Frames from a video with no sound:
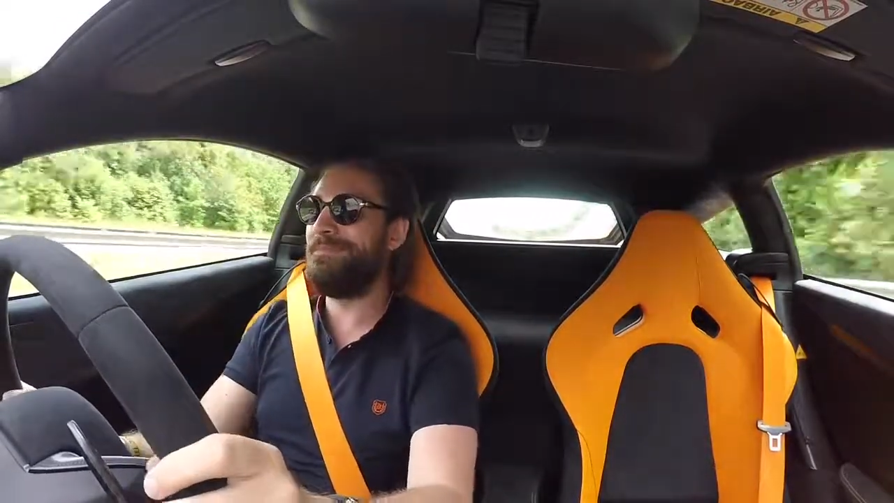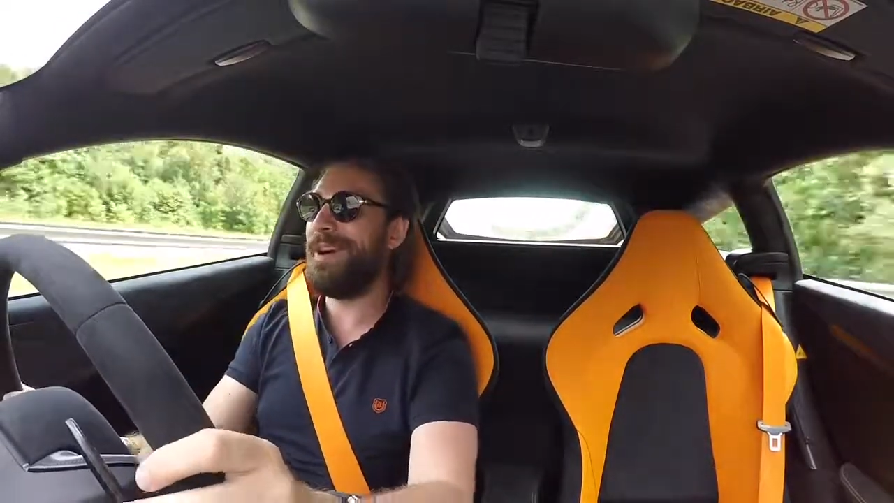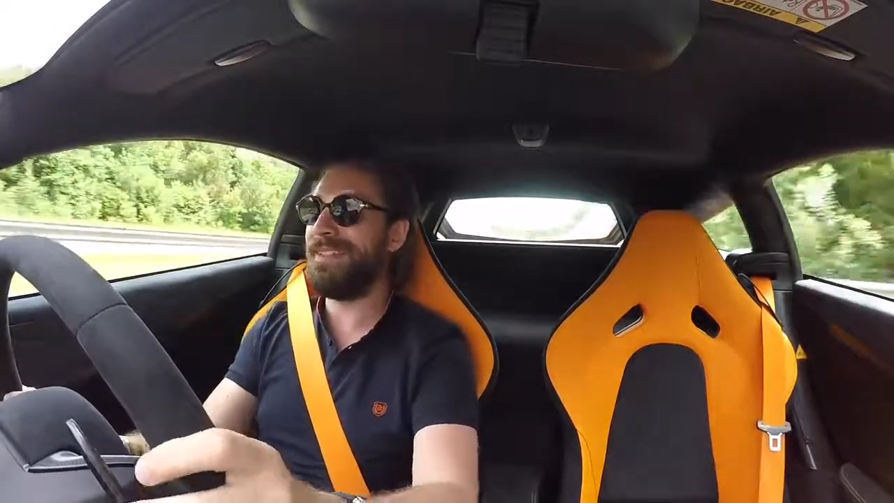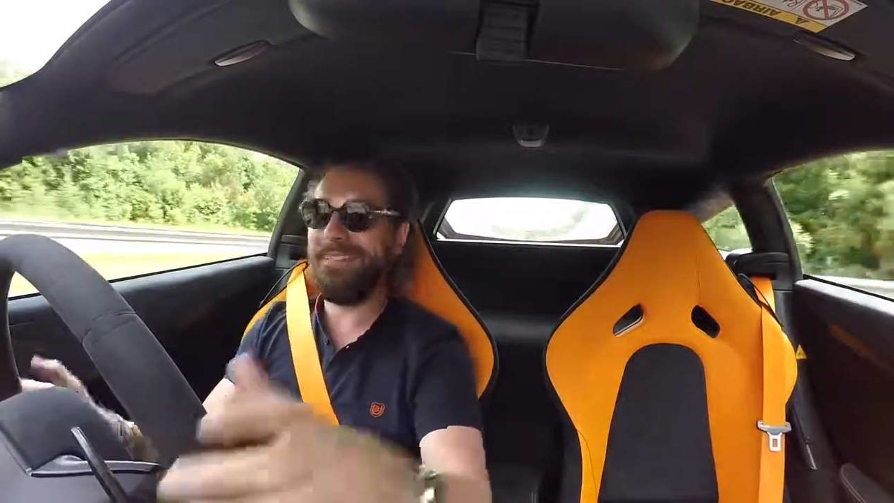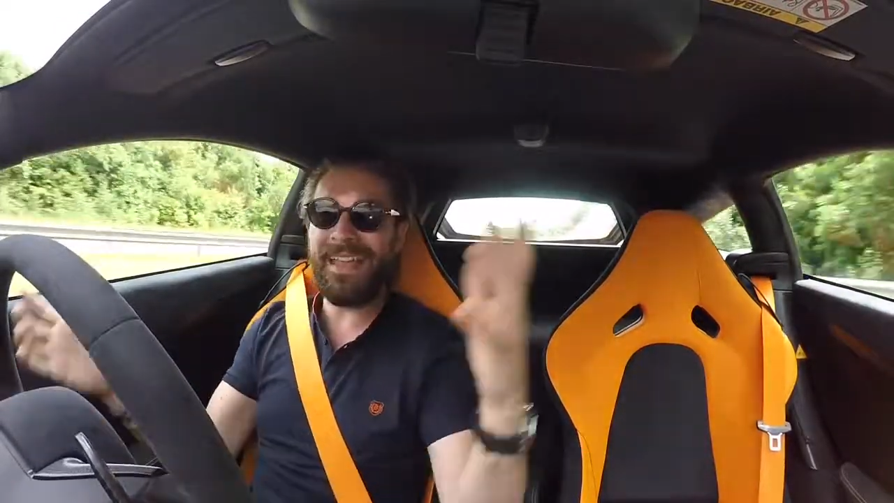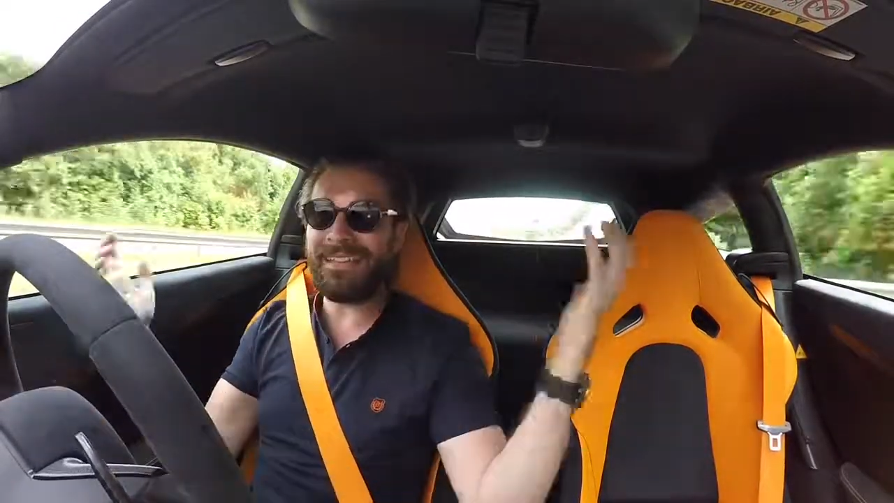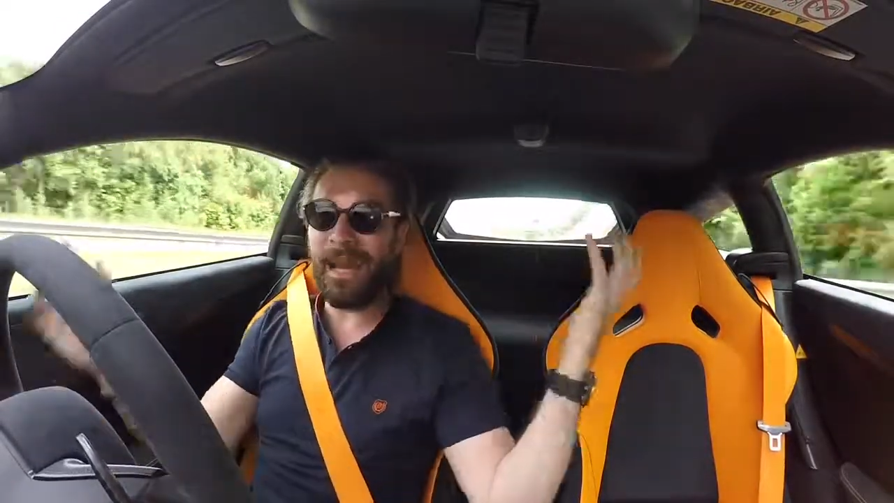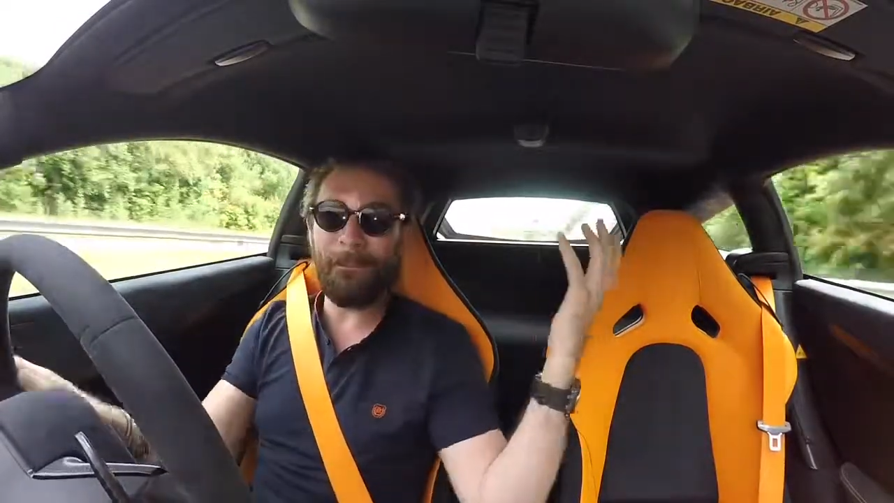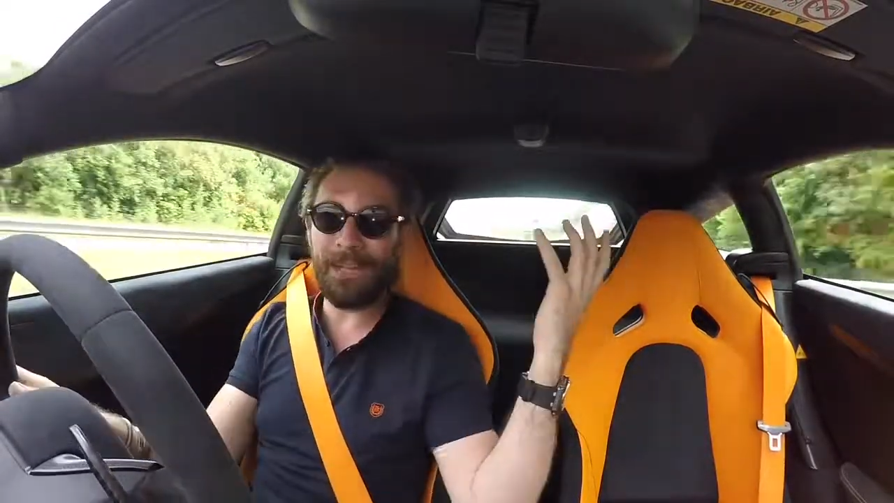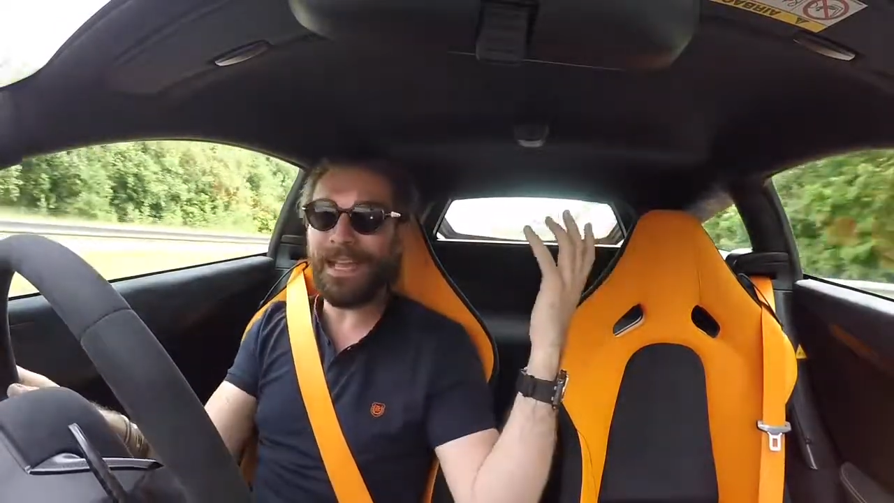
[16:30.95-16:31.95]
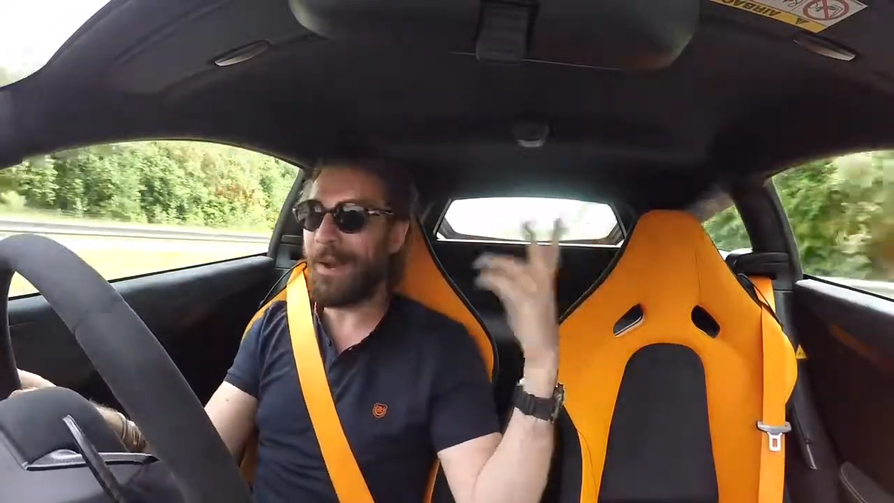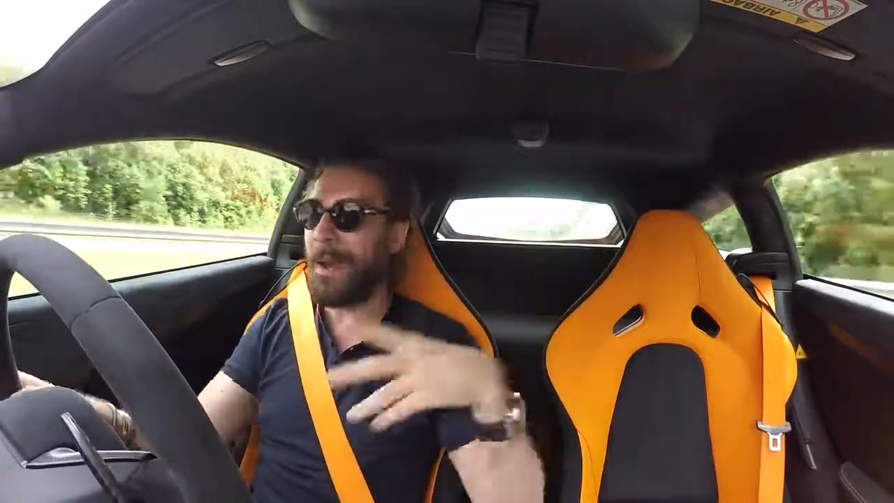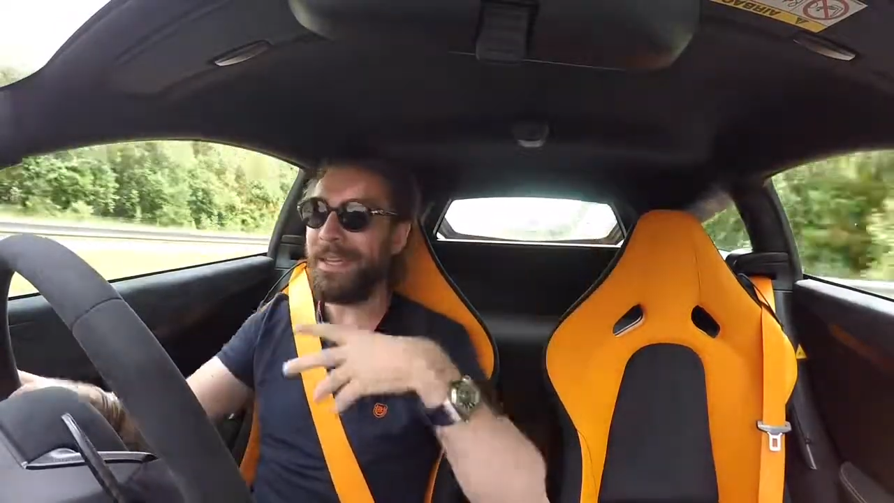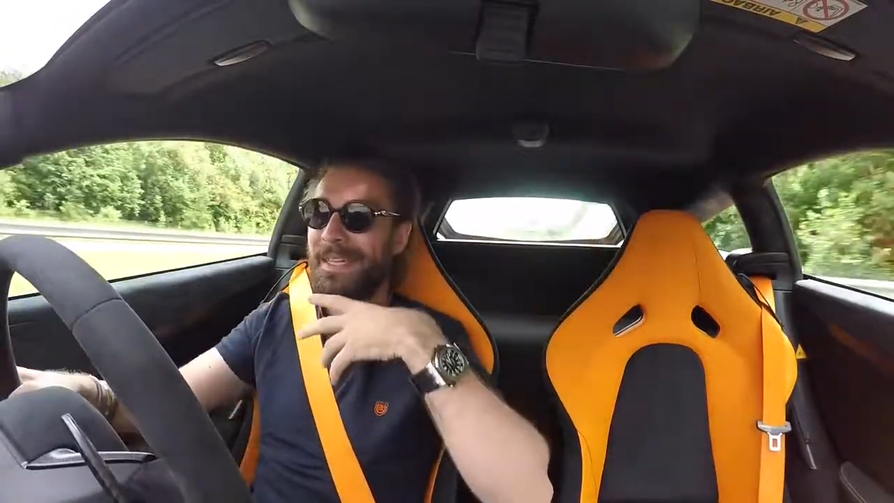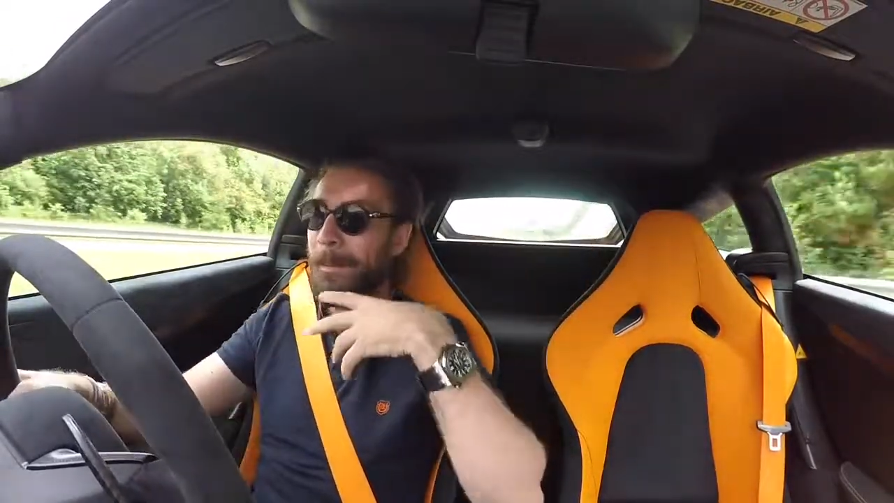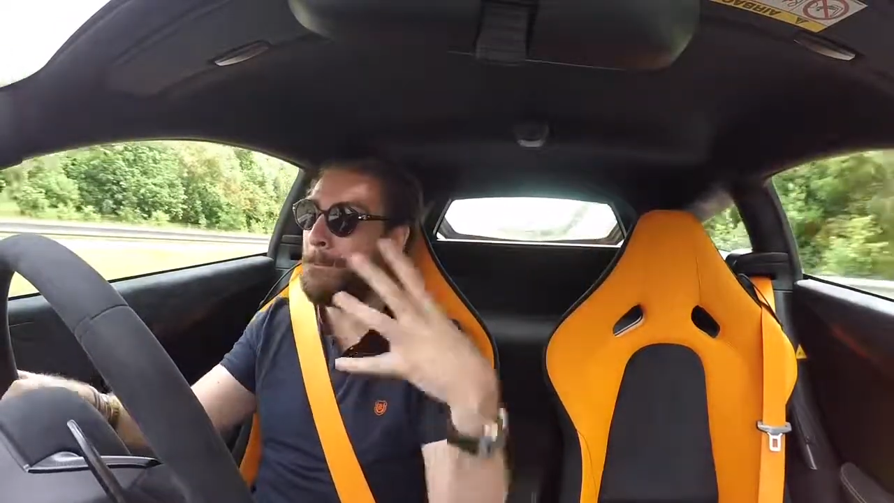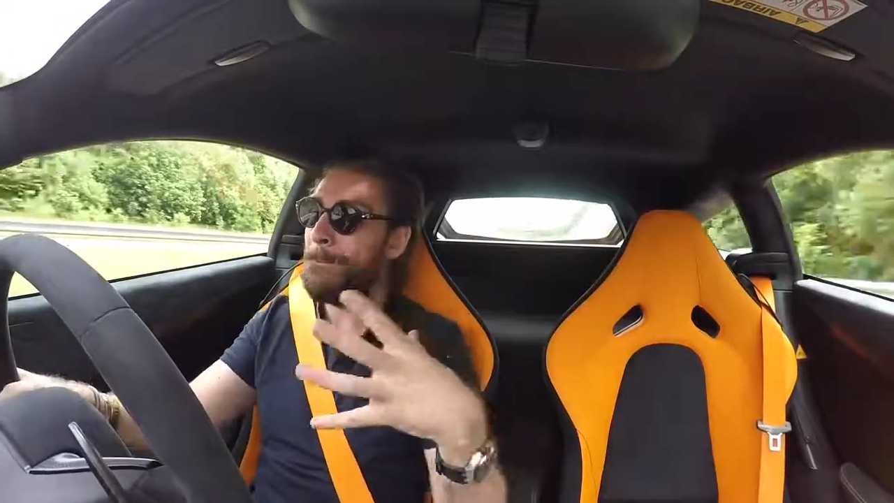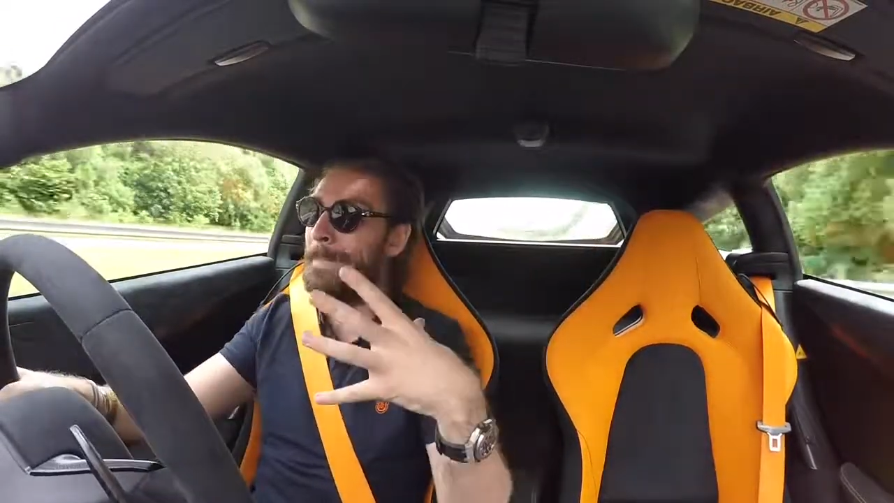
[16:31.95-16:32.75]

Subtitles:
but it's our playground, it's our